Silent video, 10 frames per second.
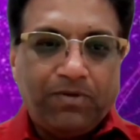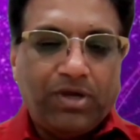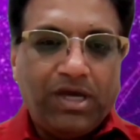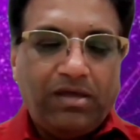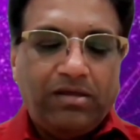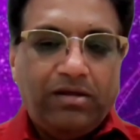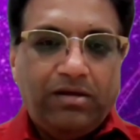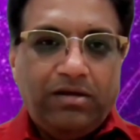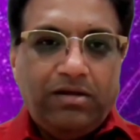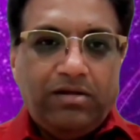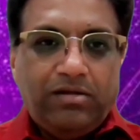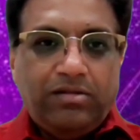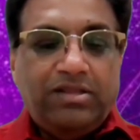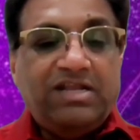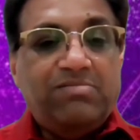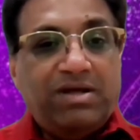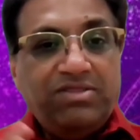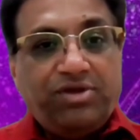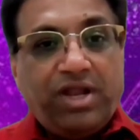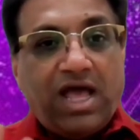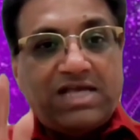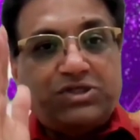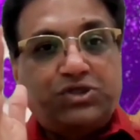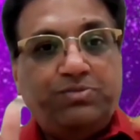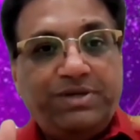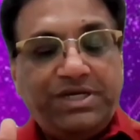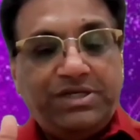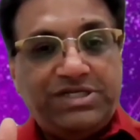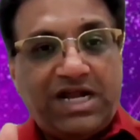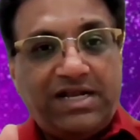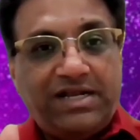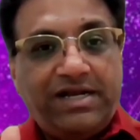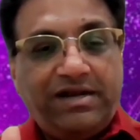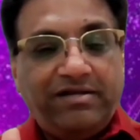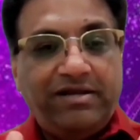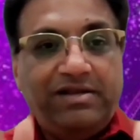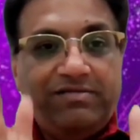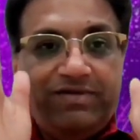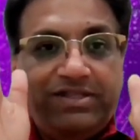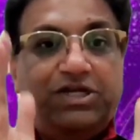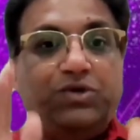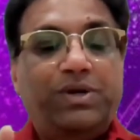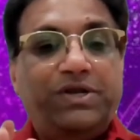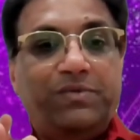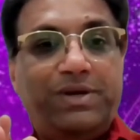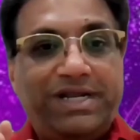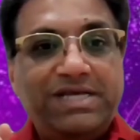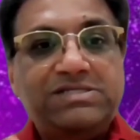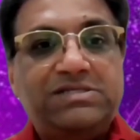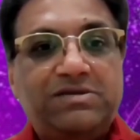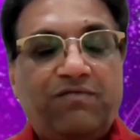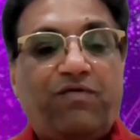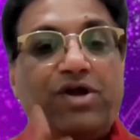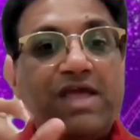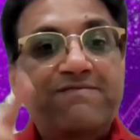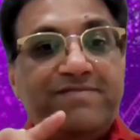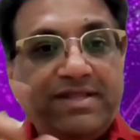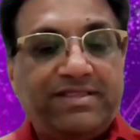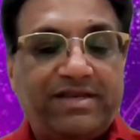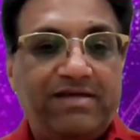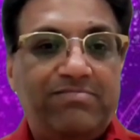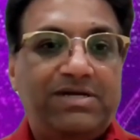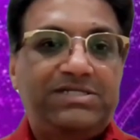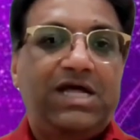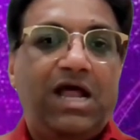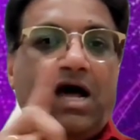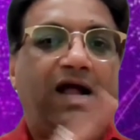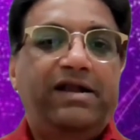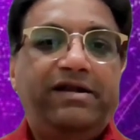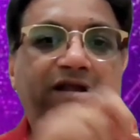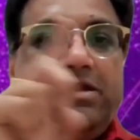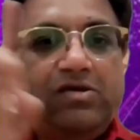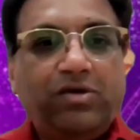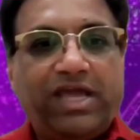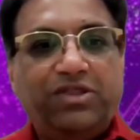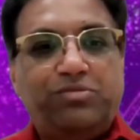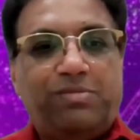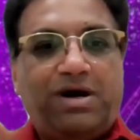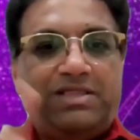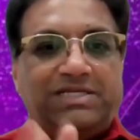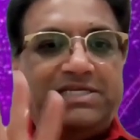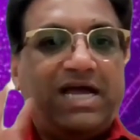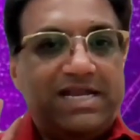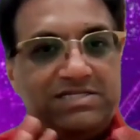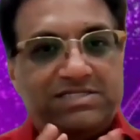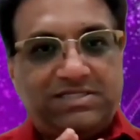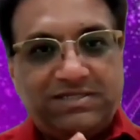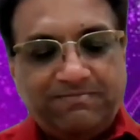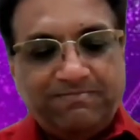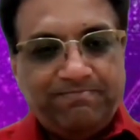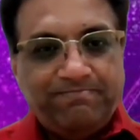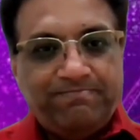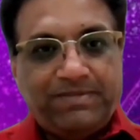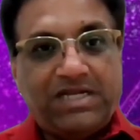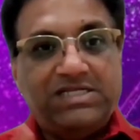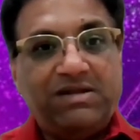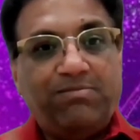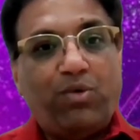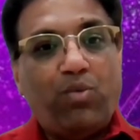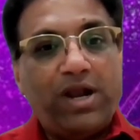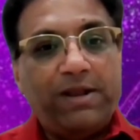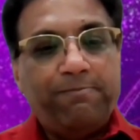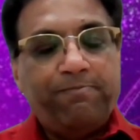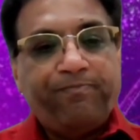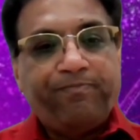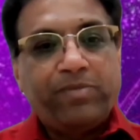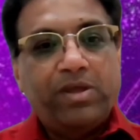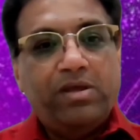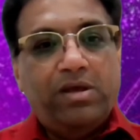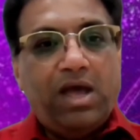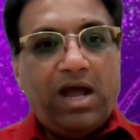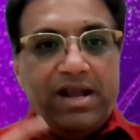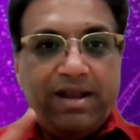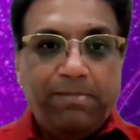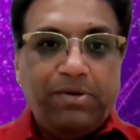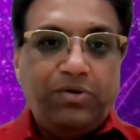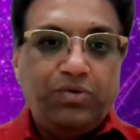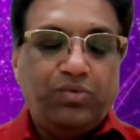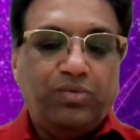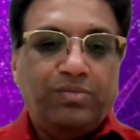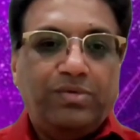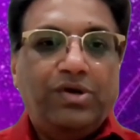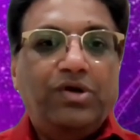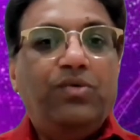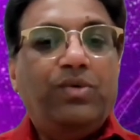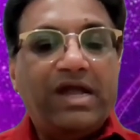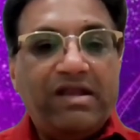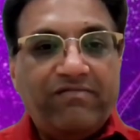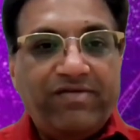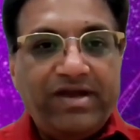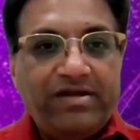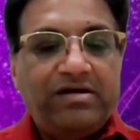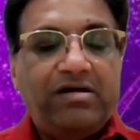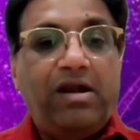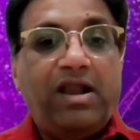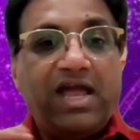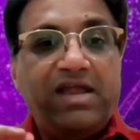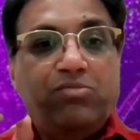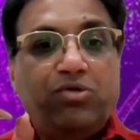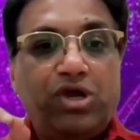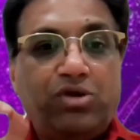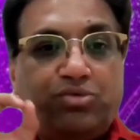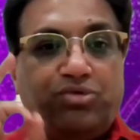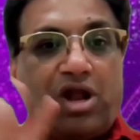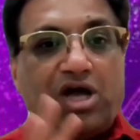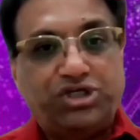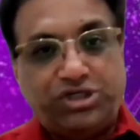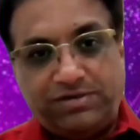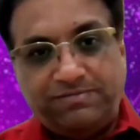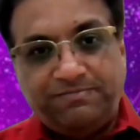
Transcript: Okay, that mantra has to be chanted within 21 days for every 3 months until your Ketu Mahadasha ends. That is number 1. And number 2, you can wear a 9-mukhi Rudraksha.